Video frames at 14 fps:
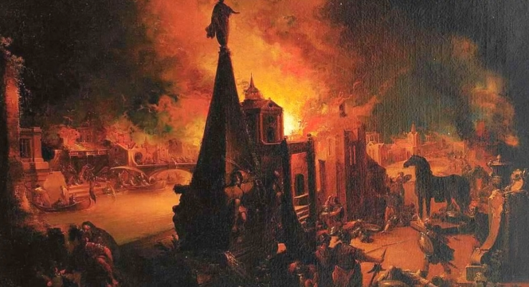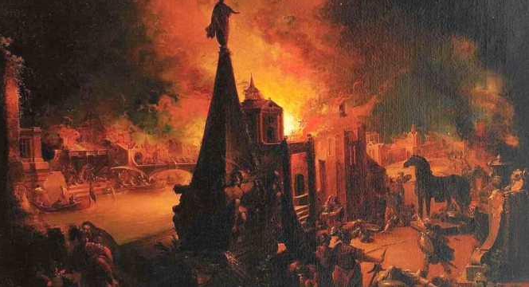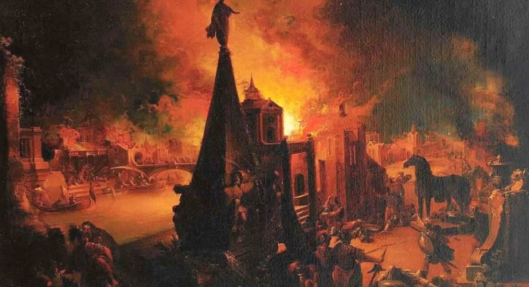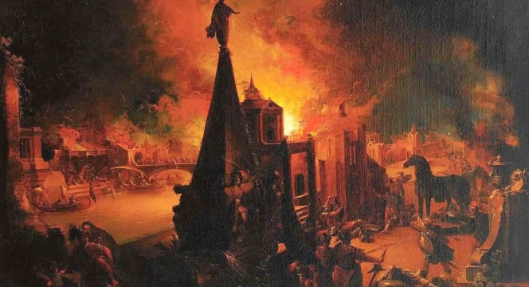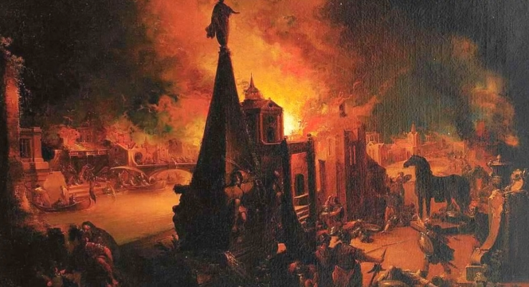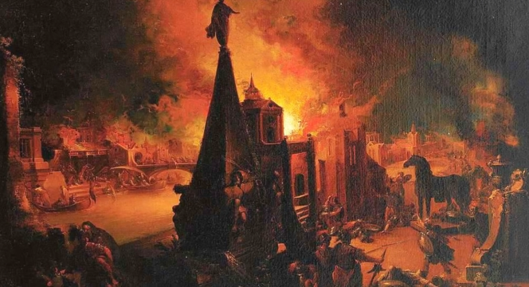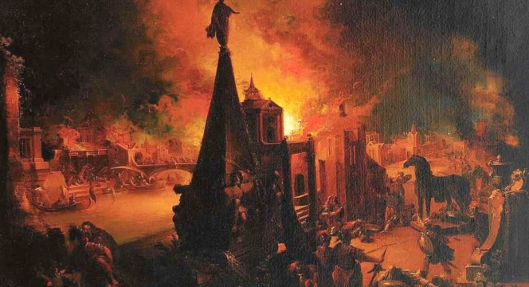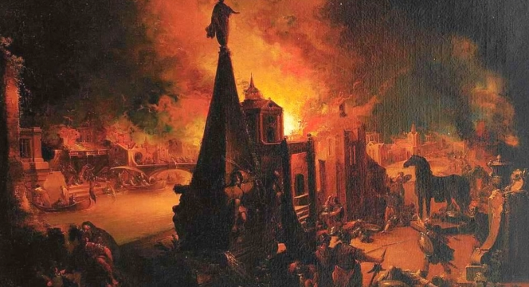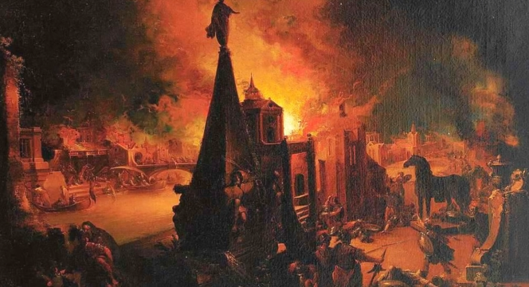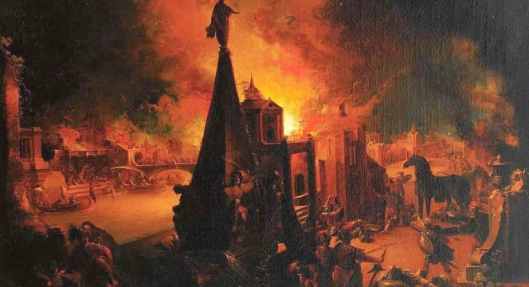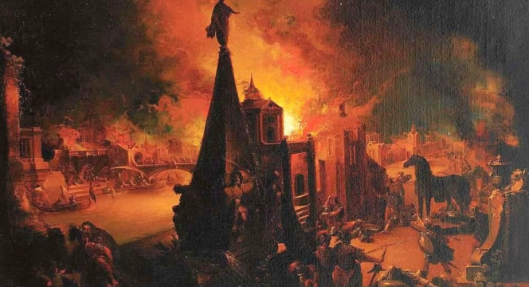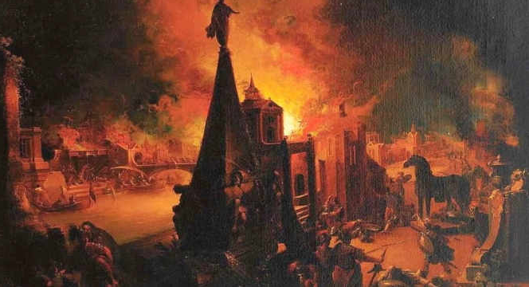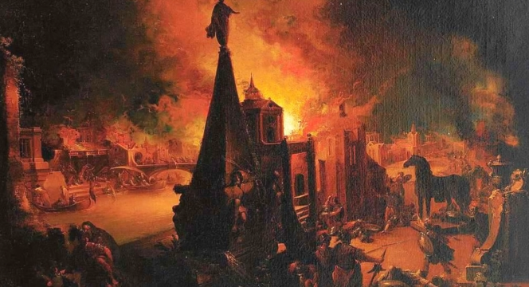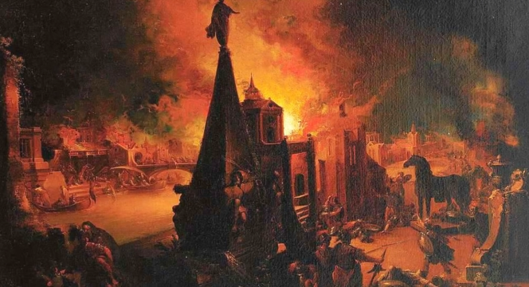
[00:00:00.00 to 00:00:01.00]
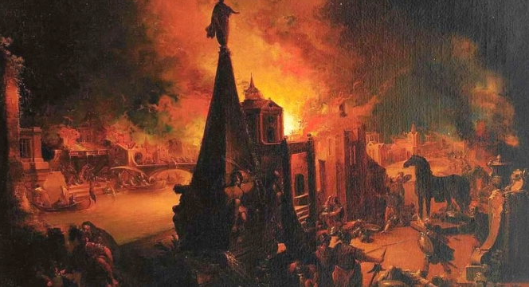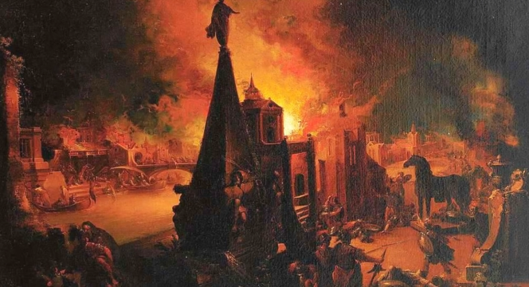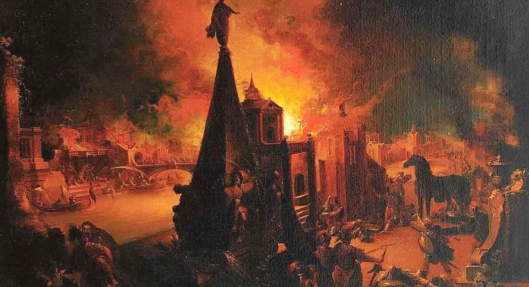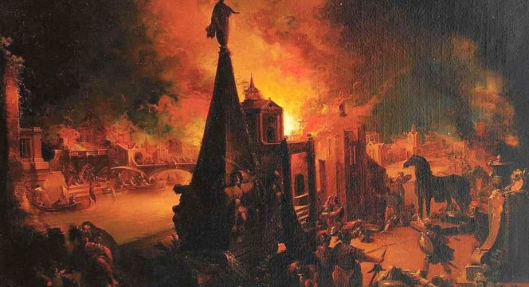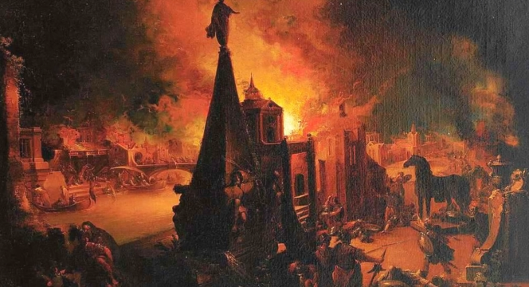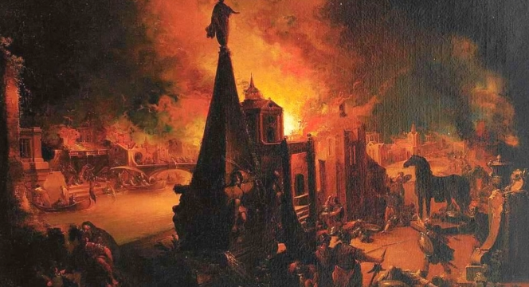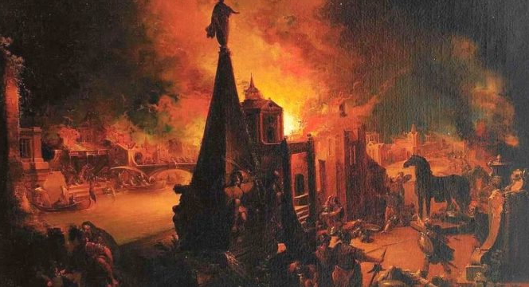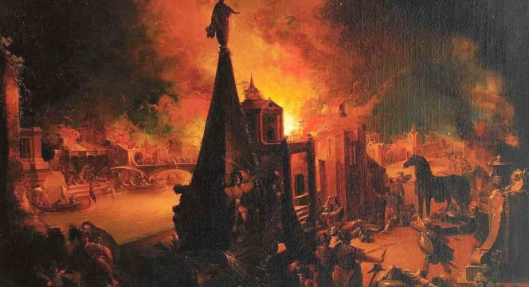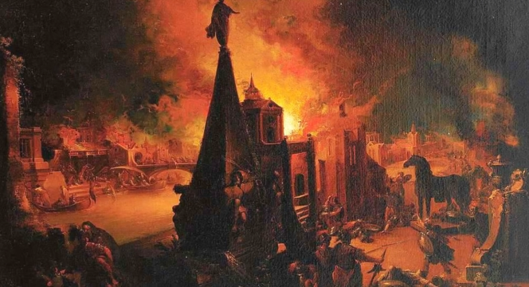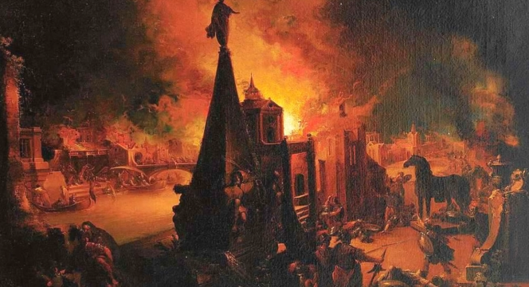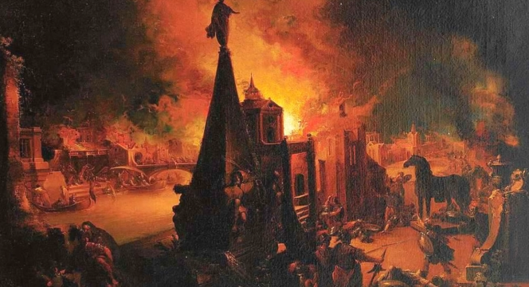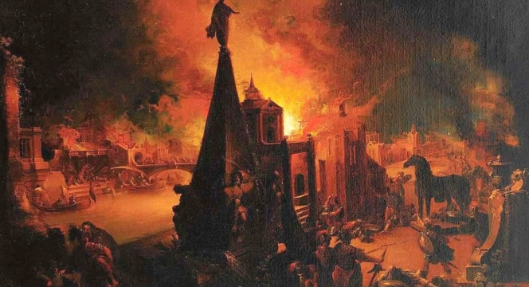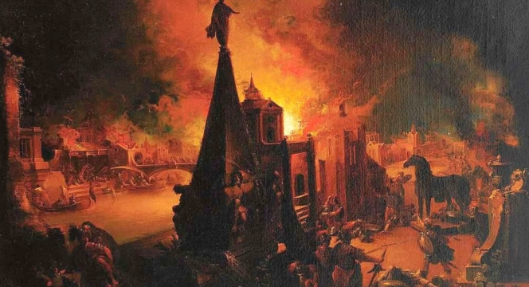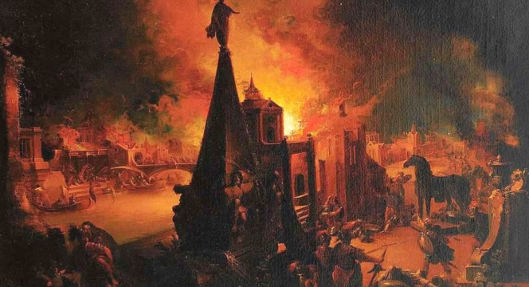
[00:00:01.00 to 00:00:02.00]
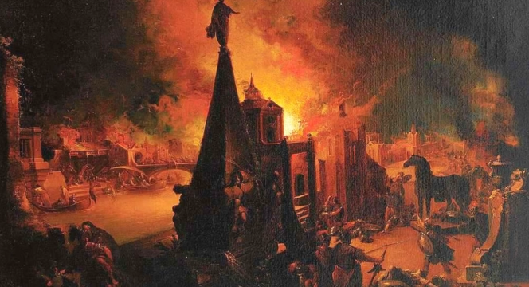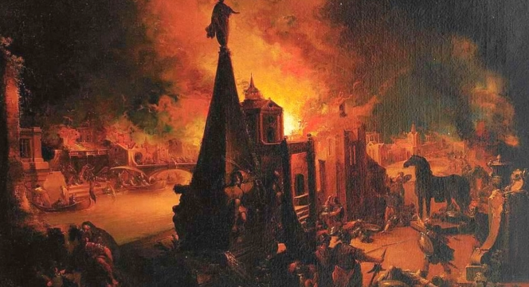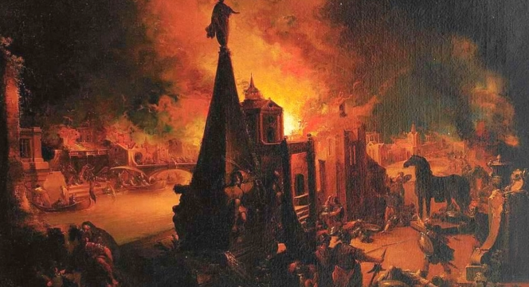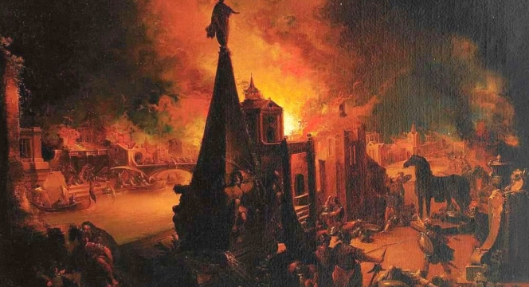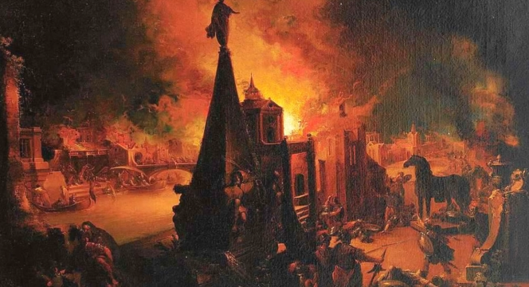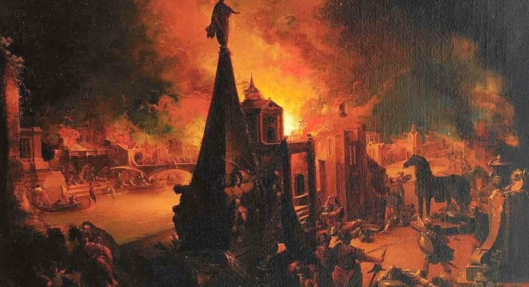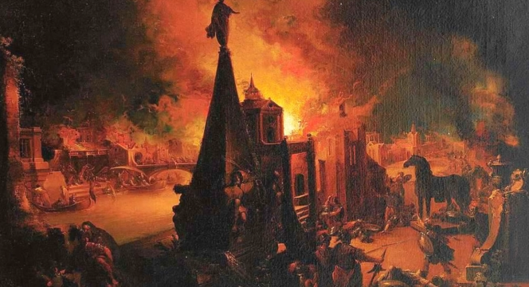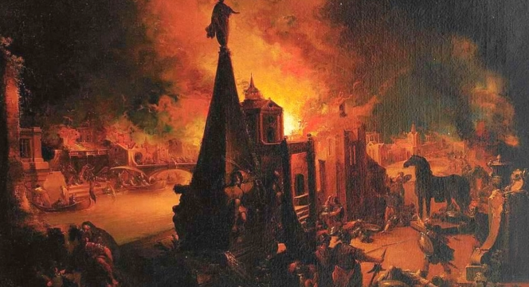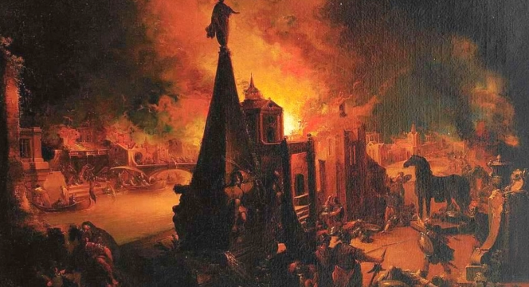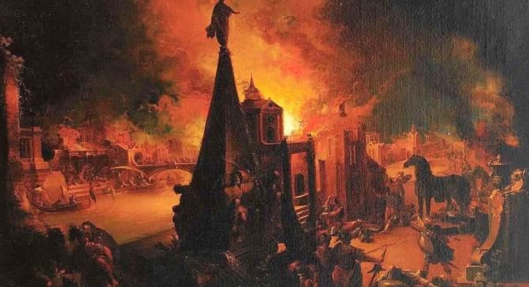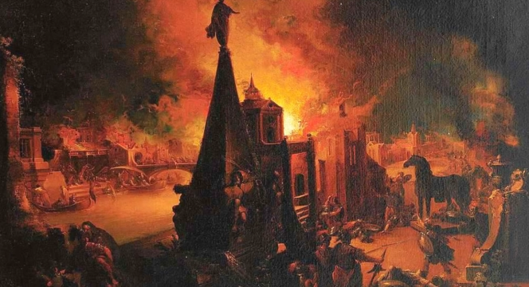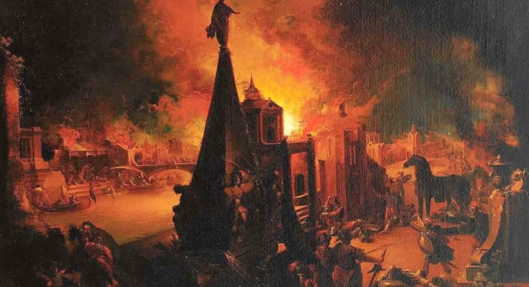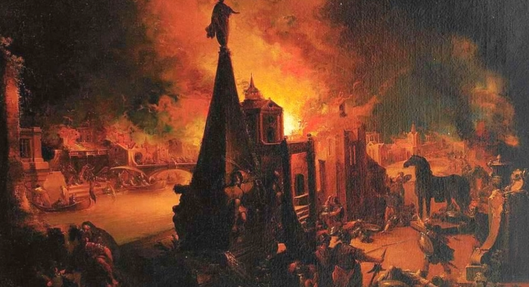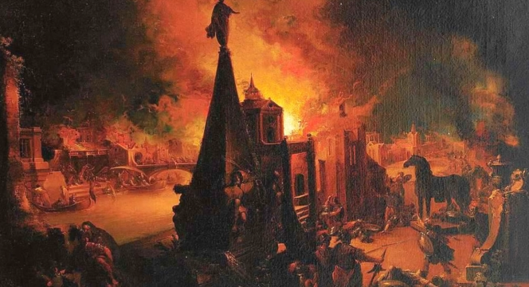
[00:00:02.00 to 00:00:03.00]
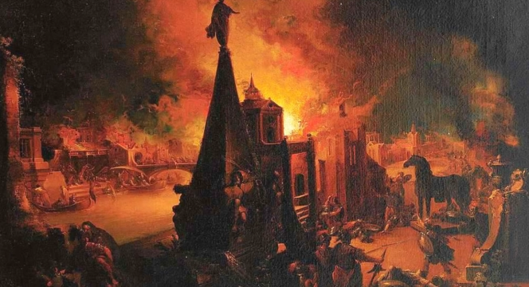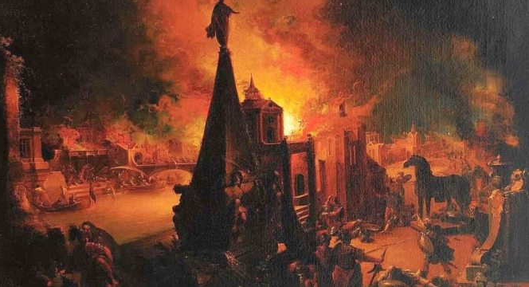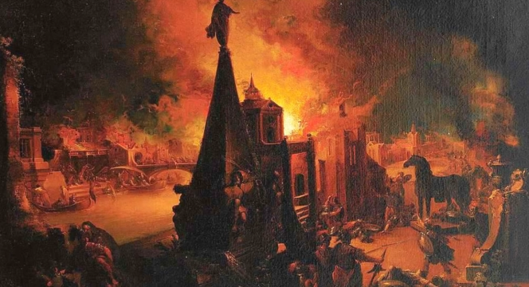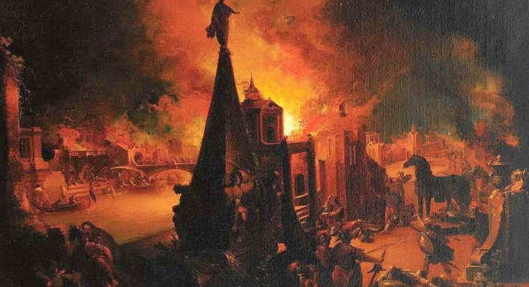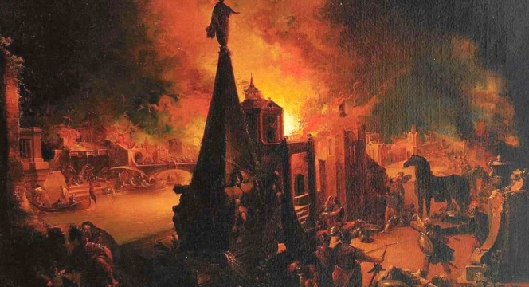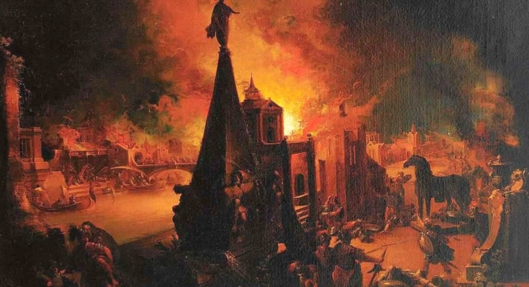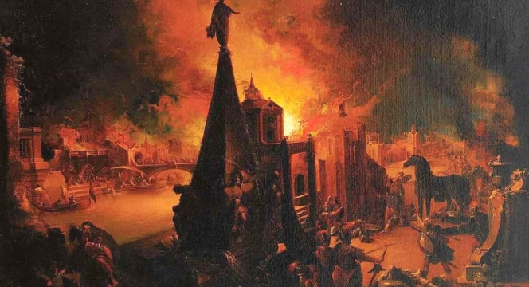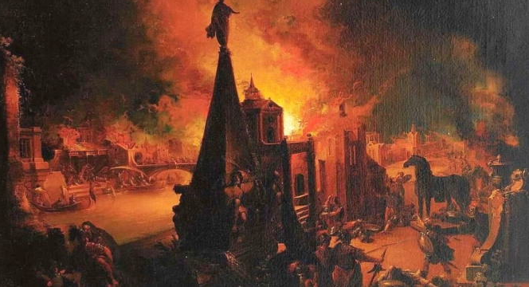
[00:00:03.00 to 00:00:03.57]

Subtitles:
No face is visible, so there are no lips to read.